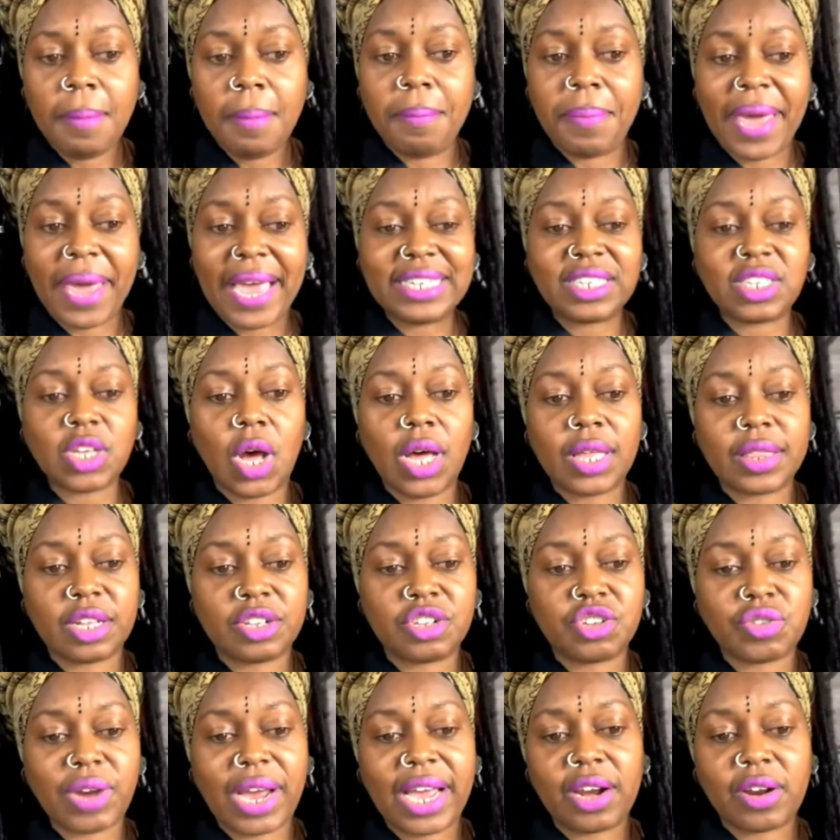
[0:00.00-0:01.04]
Based on
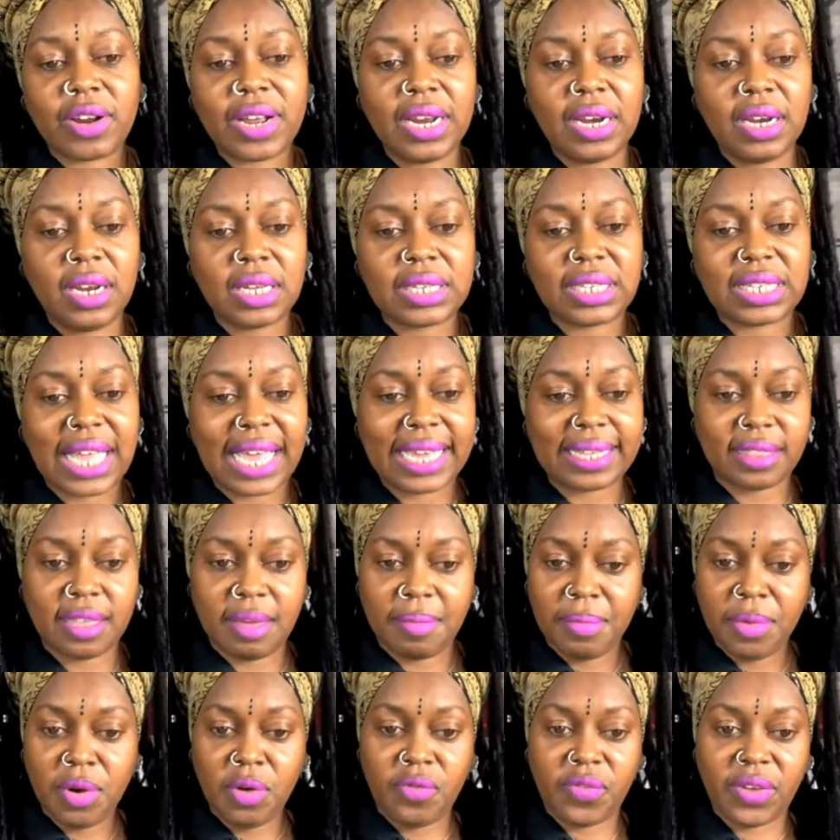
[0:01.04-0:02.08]
the trailer, it looks like
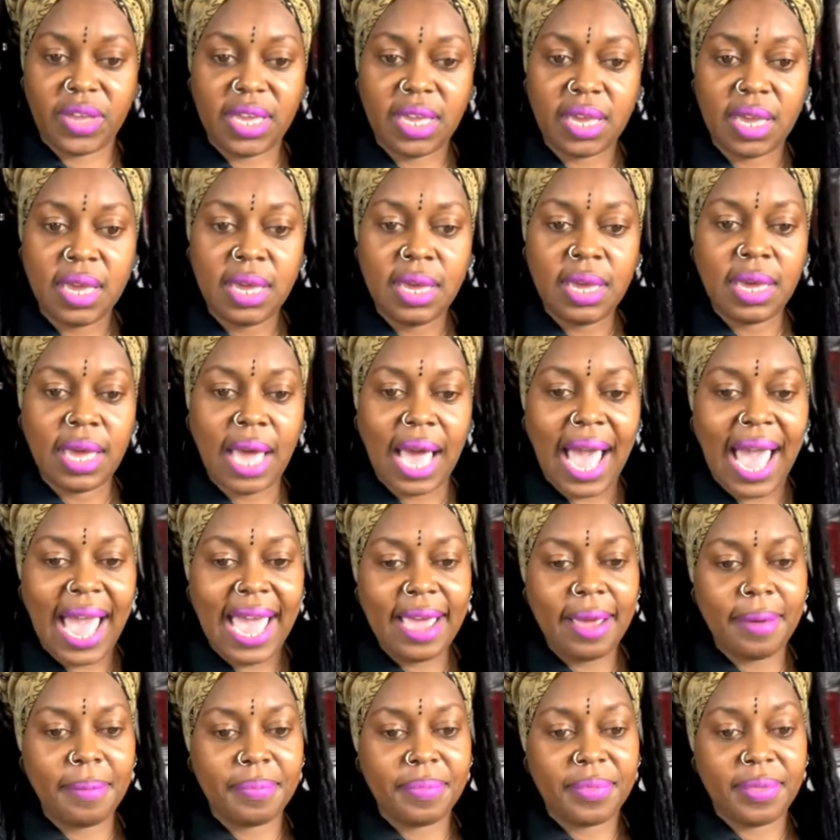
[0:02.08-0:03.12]
the movie, I
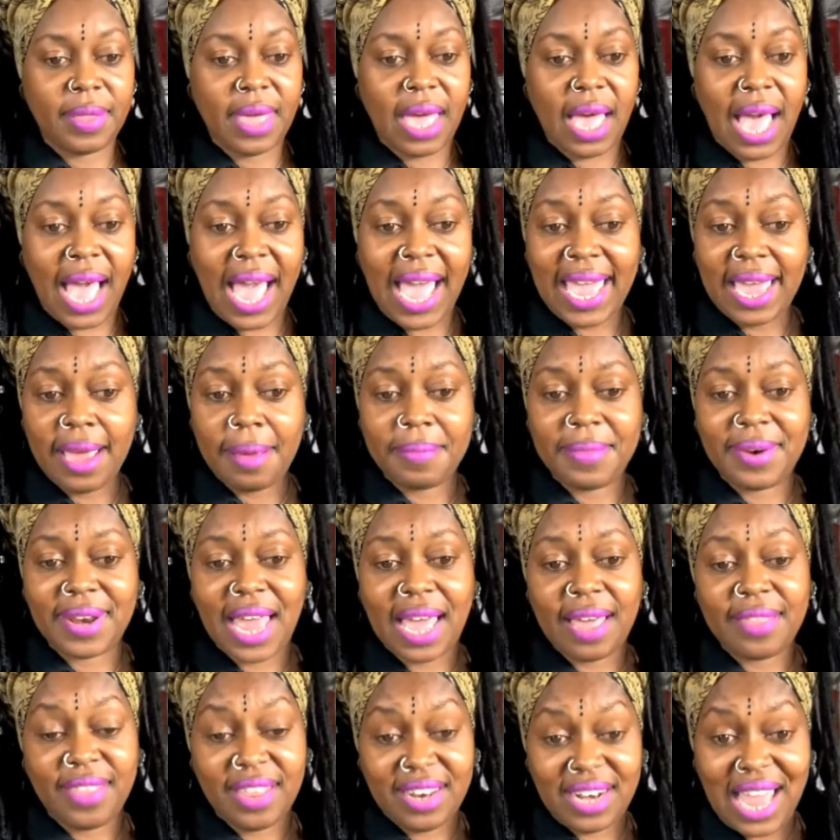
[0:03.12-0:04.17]
Am
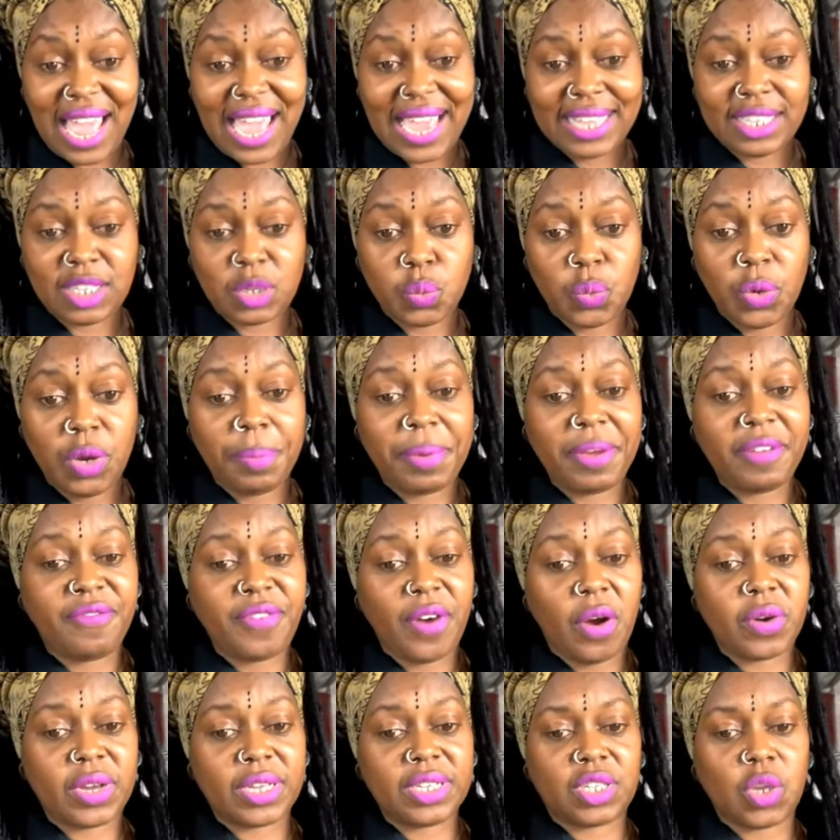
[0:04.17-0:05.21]
Not the Night, will be
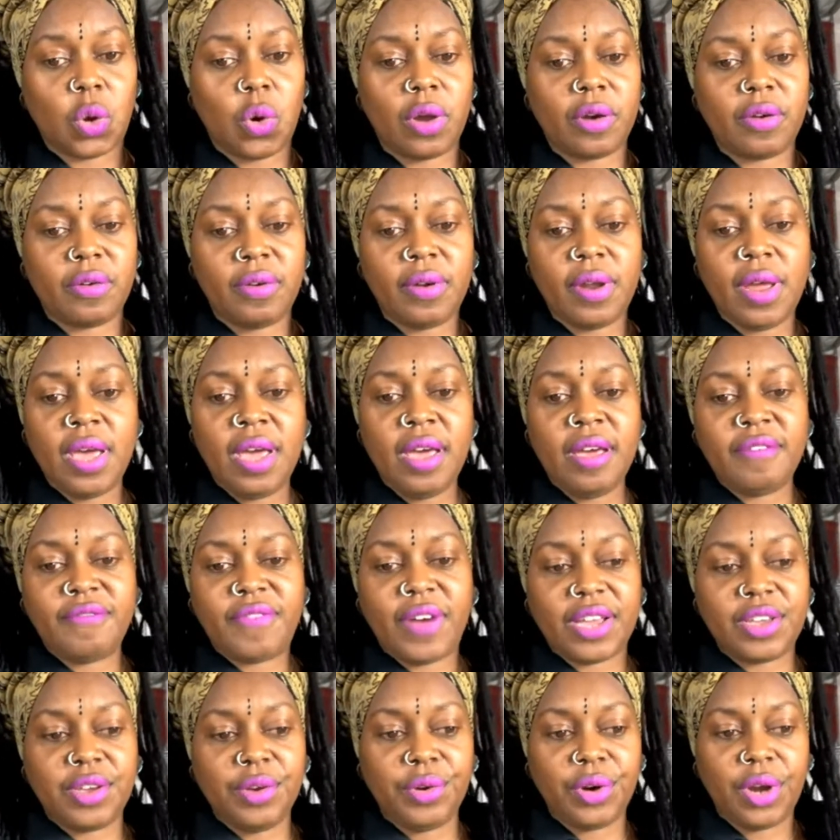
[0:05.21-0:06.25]
focused on
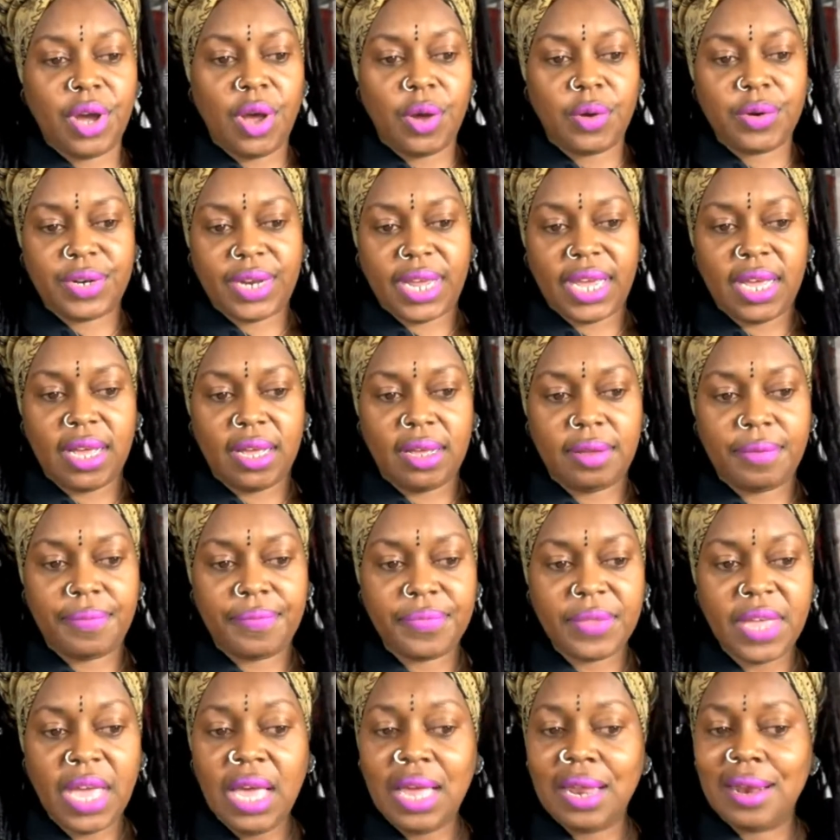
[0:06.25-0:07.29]
Fayuna Hodel,
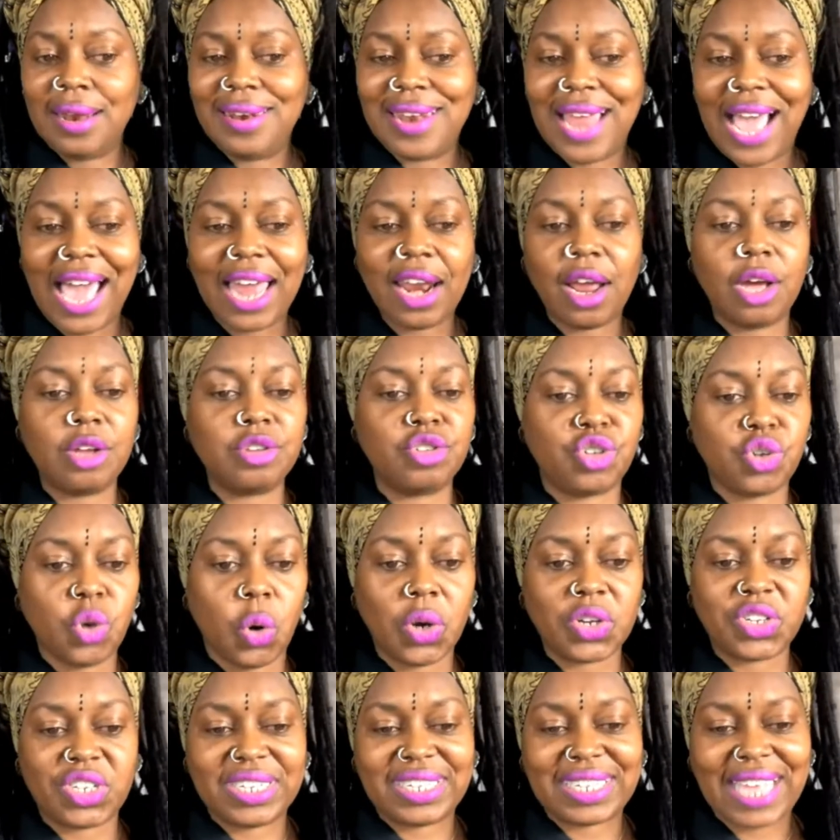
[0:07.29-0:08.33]
not on
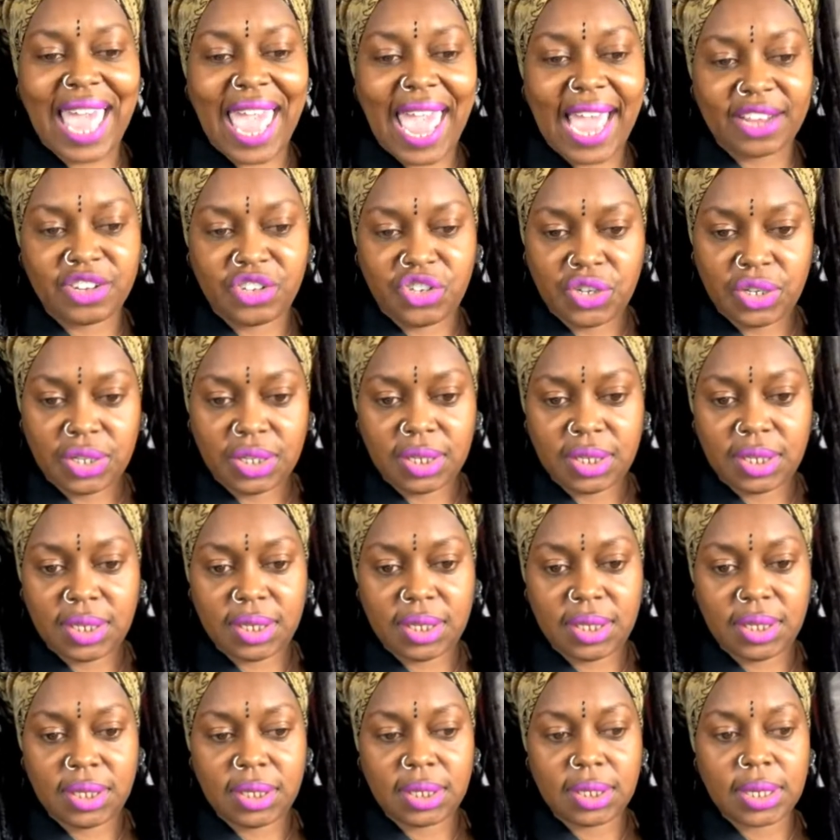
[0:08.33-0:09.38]
George's
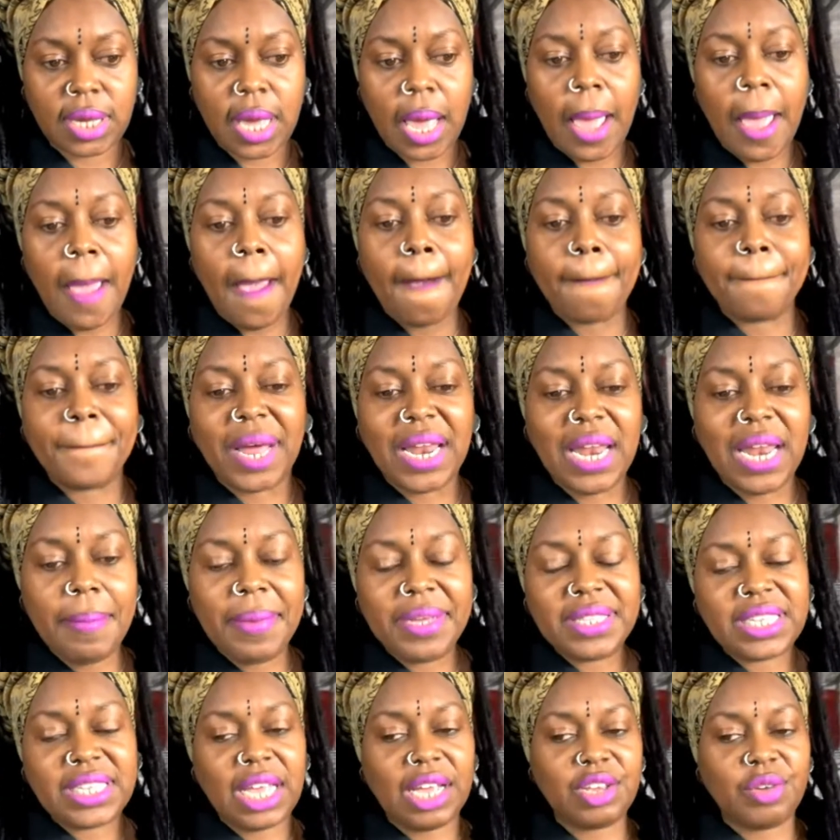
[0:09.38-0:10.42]
actions. But let
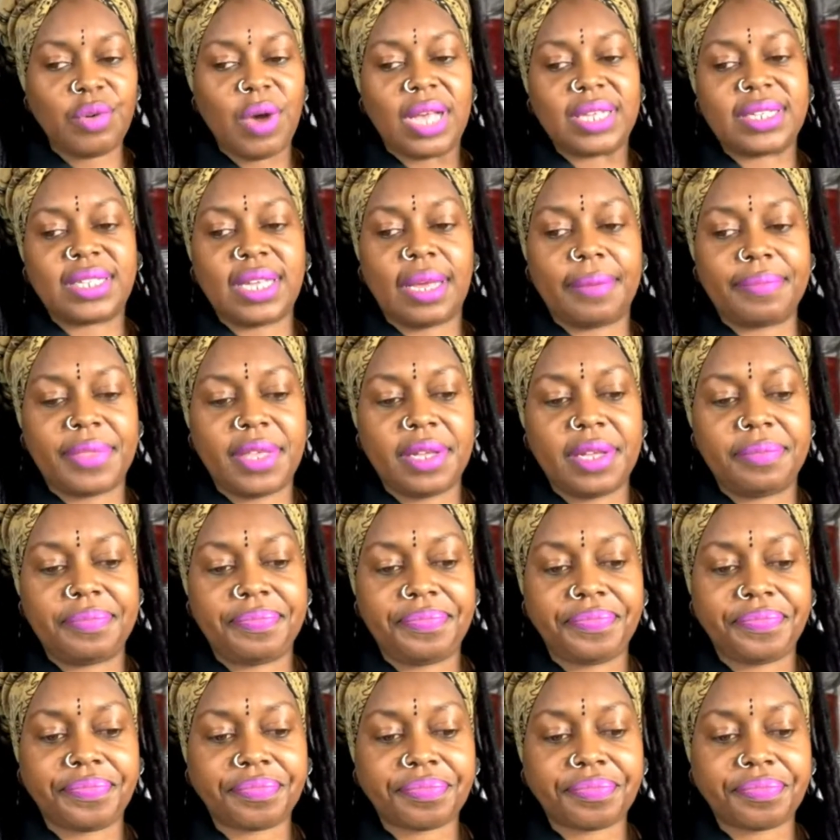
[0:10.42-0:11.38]
me tell you all something.